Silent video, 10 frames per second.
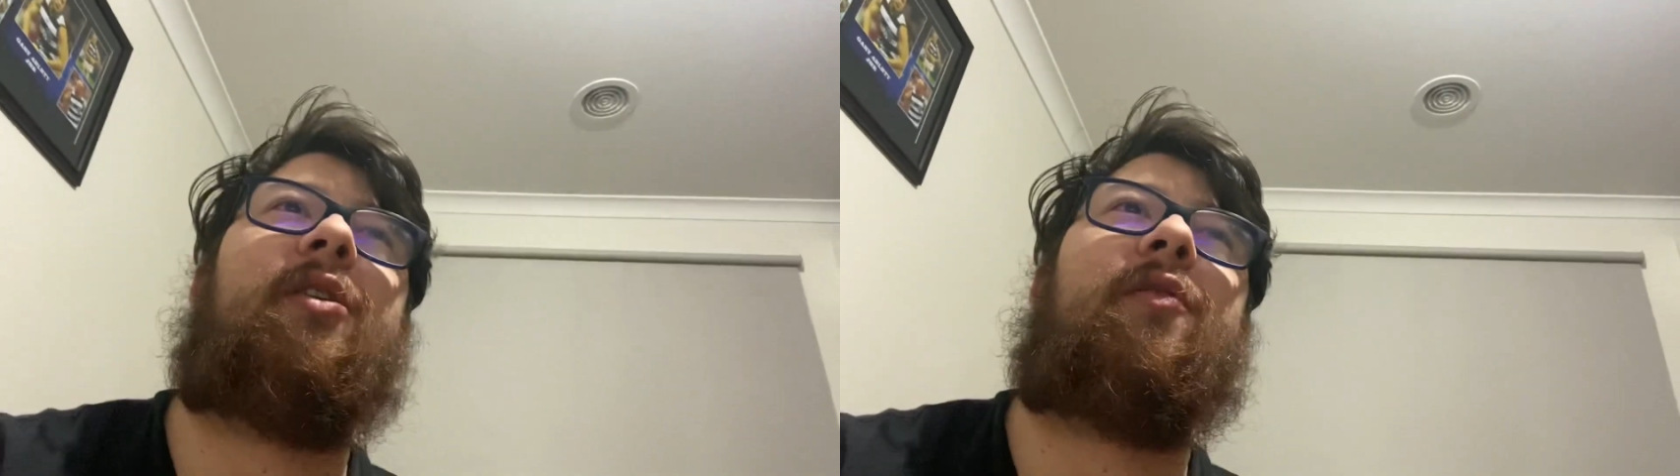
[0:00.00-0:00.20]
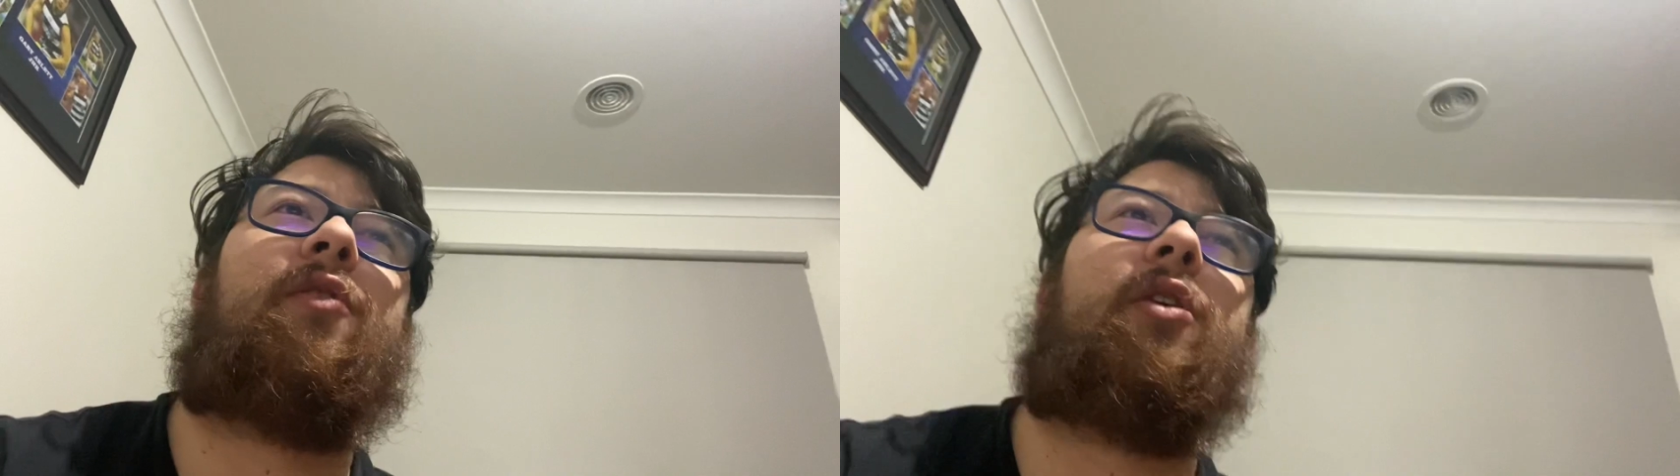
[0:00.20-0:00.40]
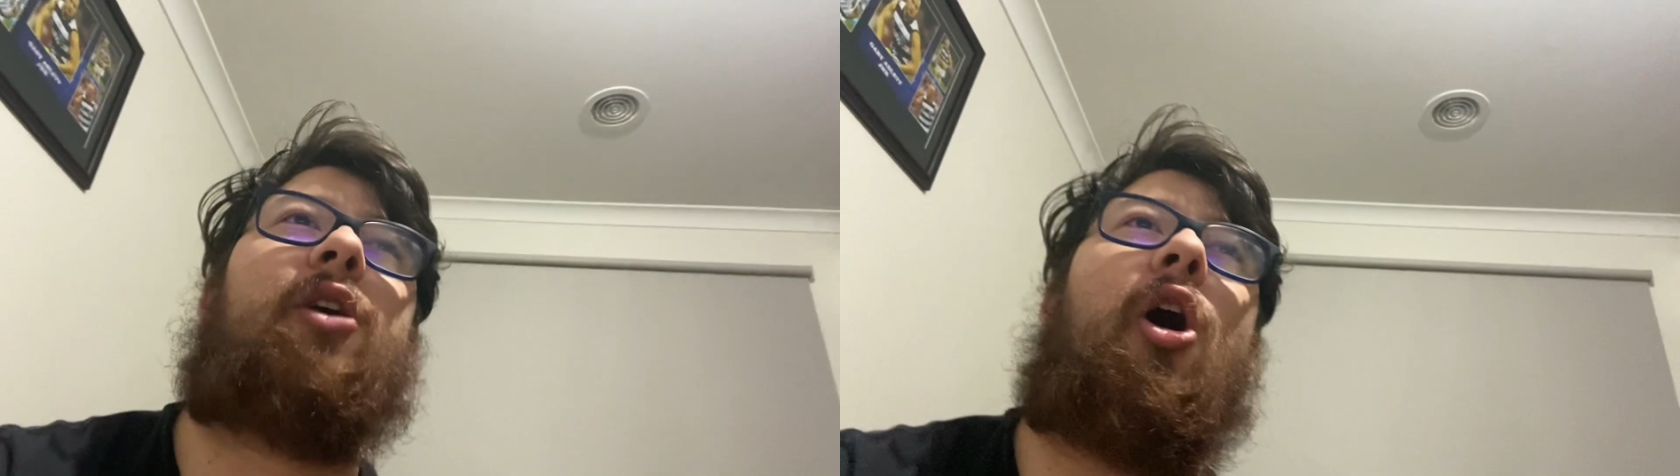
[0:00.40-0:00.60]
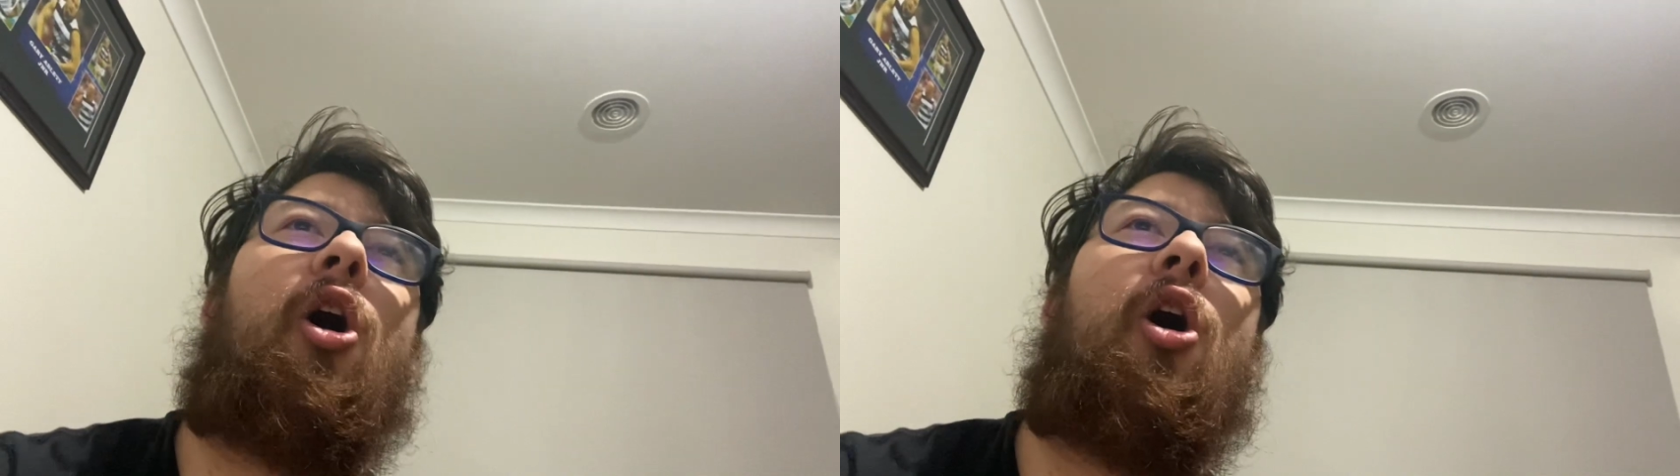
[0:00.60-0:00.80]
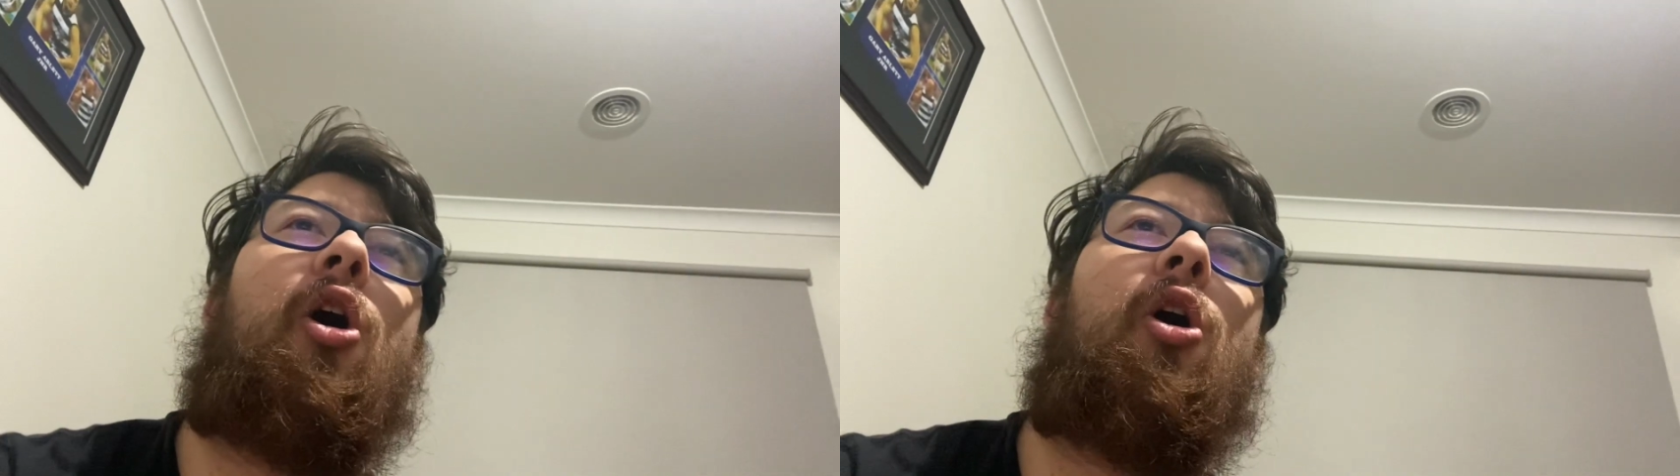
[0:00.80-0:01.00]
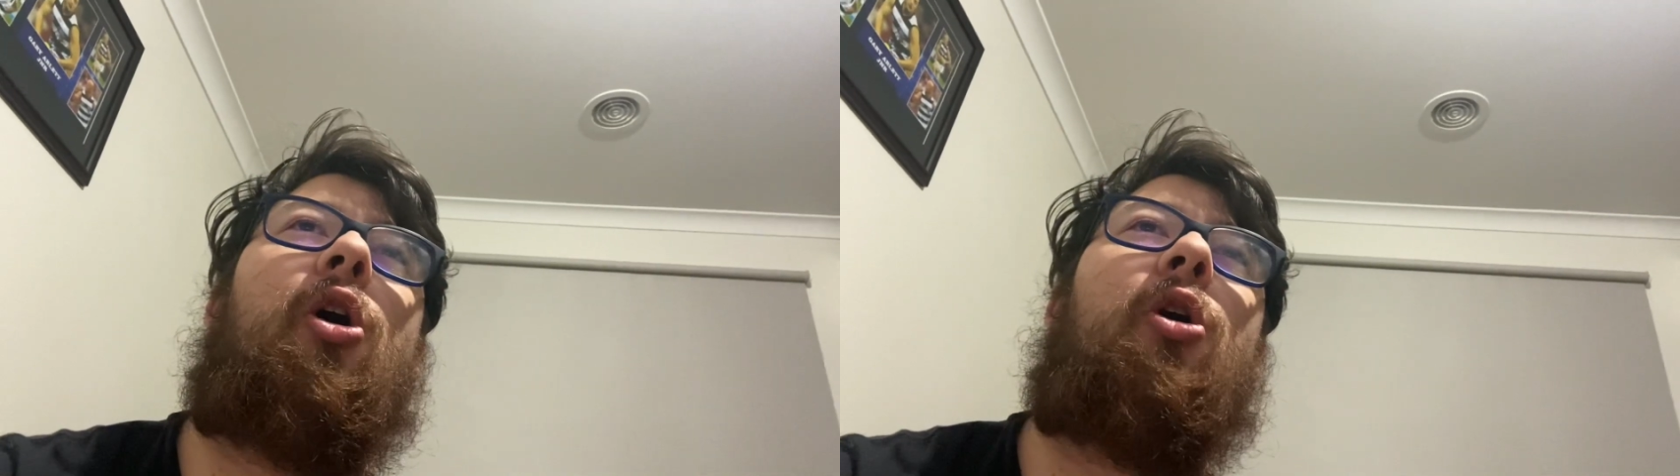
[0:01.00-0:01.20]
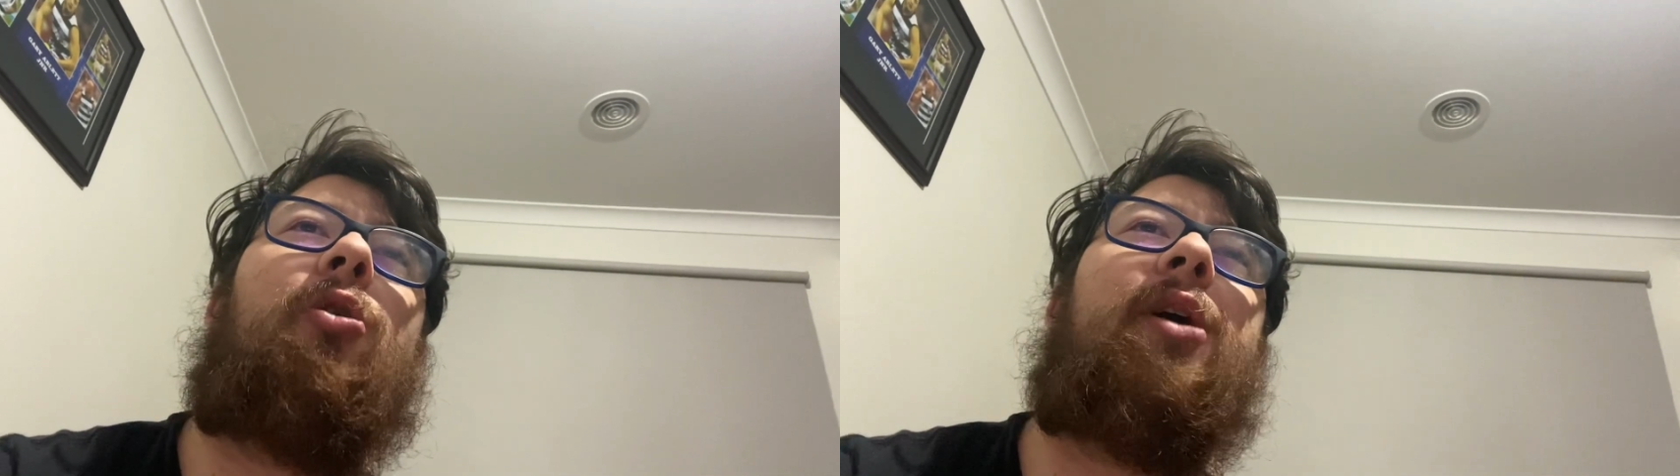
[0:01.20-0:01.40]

For a goal,